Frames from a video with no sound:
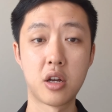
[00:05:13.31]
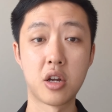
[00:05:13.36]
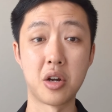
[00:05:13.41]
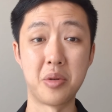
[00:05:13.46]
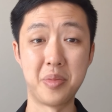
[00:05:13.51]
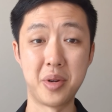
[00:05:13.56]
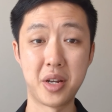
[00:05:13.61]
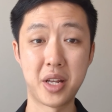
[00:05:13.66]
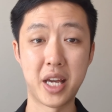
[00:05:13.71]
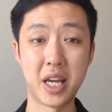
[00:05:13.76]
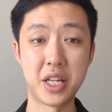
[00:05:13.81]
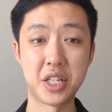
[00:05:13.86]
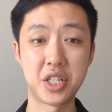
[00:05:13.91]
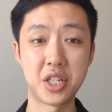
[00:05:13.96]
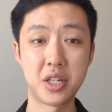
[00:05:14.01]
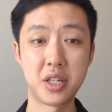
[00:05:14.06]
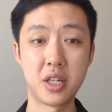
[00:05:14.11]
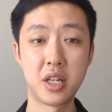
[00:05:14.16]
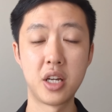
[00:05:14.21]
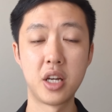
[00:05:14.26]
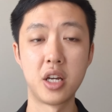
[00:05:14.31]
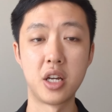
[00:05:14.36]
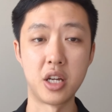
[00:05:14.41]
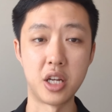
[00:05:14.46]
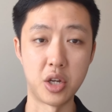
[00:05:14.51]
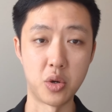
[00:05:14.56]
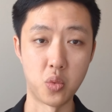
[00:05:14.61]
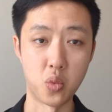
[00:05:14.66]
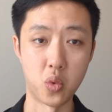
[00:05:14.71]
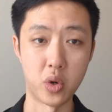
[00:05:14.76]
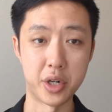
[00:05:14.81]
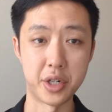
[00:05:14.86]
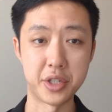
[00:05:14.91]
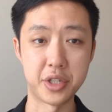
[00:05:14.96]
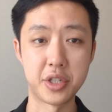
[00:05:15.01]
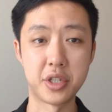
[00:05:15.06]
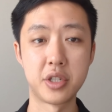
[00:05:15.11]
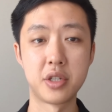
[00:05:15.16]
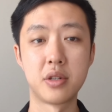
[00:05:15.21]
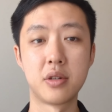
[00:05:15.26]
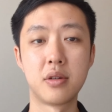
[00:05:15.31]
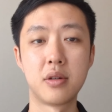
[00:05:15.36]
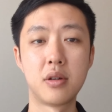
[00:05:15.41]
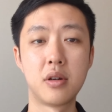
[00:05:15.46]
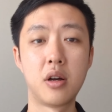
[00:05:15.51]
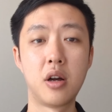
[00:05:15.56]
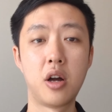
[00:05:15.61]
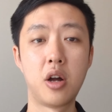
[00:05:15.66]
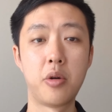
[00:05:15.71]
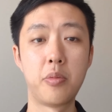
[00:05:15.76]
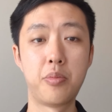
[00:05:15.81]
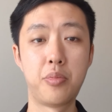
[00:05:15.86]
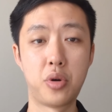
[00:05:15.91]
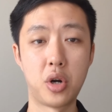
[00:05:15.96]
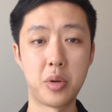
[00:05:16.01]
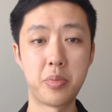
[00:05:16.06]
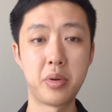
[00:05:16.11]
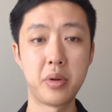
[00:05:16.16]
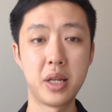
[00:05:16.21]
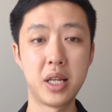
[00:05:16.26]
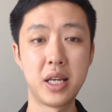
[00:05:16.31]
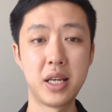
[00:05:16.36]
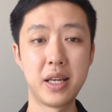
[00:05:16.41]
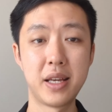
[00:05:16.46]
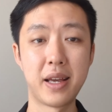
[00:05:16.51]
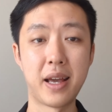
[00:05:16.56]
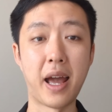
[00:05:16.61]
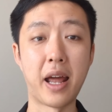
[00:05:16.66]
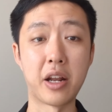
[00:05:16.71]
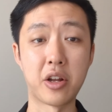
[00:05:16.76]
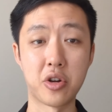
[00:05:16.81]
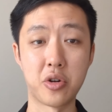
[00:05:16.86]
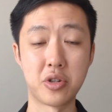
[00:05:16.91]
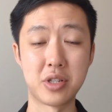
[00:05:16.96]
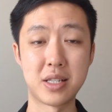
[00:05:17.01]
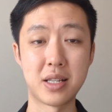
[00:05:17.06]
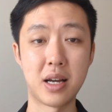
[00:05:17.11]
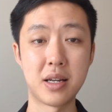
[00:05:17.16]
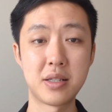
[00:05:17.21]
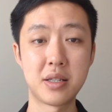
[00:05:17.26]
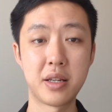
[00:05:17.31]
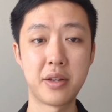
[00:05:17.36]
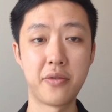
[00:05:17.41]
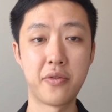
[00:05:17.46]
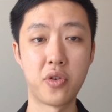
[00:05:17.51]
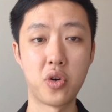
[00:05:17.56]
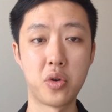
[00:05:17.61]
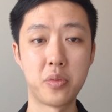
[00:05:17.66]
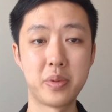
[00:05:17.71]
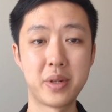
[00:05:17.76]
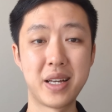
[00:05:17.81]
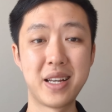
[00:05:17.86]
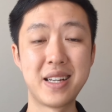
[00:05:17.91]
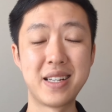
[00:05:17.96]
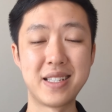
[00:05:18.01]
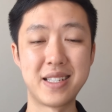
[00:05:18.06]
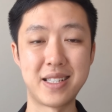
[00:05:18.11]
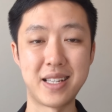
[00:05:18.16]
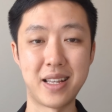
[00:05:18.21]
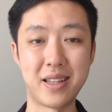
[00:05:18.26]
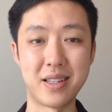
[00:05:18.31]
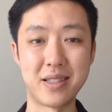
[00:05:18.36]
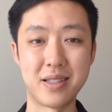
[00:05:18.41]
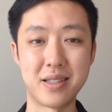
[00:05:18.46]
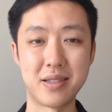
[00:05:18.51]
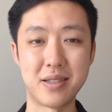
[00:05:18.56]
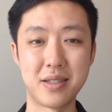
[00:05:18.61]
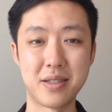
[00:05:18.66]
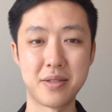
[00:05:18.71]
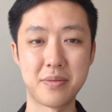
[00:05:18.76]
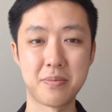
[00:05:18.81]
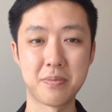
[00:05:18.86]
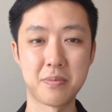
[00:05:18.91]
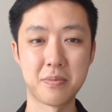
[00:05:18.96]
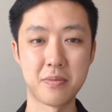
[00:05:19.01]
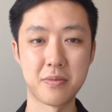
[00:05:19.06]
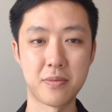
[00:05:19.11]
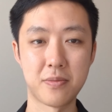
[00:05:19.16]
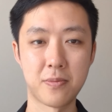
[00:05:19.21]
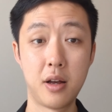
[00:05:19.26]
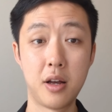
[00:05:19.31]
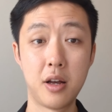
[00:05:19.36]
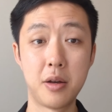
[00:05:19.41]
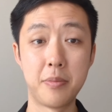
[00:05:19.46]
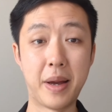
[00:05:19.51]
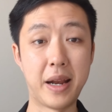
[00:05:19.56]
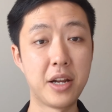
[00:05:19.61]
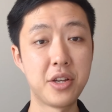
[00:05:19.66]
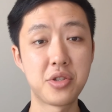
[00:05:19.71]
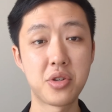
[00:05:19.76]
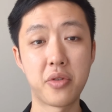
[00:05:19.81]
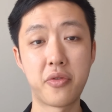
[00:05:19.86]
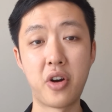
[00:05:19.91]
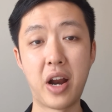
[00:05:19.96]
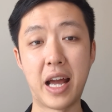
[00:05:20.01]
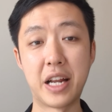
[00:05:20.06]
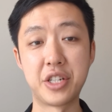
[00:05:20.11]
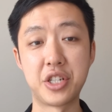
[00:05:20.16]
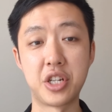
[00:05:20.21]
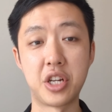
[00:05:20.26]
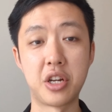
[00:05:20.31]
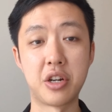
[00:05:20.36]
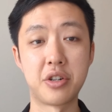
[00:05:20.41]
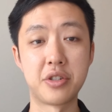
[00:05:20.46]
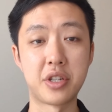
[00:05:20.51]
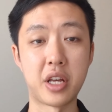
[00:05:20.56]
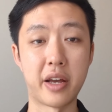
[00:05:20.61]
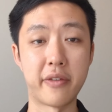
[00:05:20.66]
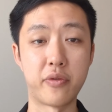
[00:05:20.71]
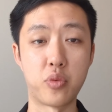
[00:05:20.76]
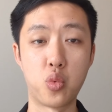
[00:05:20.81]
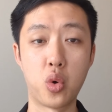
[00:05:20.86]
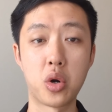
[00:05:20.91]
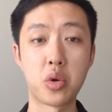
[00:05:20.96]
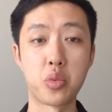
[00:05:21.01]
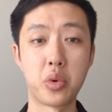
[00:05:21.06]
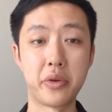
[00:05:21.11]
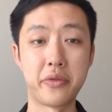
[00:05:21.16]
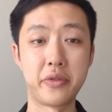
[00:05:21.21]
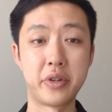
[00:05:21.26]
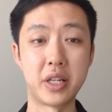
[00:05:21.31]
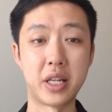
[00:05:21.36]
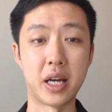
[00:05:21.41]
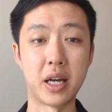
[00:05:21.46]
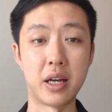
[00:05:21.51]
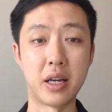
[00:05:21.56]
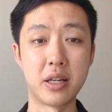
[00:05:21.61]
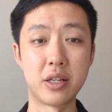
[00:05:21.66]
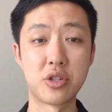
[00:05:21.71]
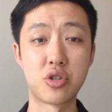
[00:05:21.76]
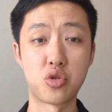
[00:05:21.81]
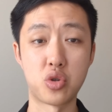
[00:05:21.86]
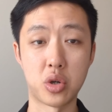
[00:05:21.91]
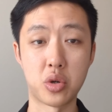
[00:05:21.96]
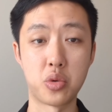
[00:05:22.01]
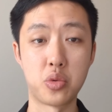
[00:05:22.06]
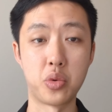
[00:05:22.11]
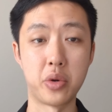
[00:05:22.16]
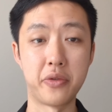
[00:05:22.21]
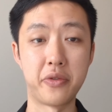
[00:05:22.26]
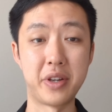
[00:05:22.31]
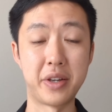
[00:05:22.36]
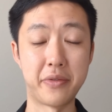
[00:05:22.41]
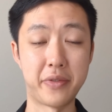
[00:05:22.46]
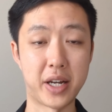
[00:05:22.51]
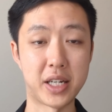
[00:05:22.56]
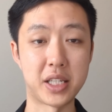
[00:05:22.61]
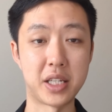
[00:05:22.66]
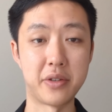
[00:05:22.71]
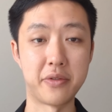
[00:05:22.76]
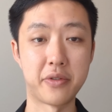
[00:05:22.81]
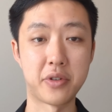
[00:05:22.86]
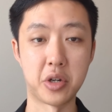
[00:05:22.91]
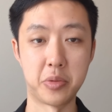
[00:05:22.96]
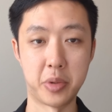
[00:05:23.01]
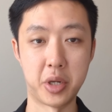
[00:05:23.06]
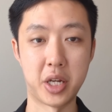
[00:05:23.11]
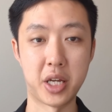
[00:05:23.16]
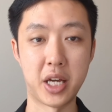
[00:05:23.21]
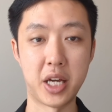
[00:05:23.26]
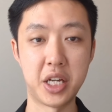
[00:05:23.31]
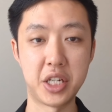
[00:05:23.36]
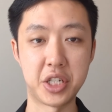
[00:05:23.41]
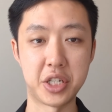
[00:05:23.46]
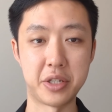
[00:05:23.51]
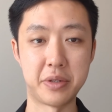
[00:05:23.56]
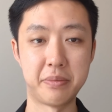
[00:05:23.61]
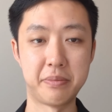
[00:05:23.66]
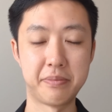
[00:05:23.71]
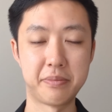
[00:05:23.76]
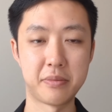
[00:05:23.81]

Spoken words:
Communication in words. Properly and concisely formed sentences. Many software engineers I've worked with today struggle with effective communication.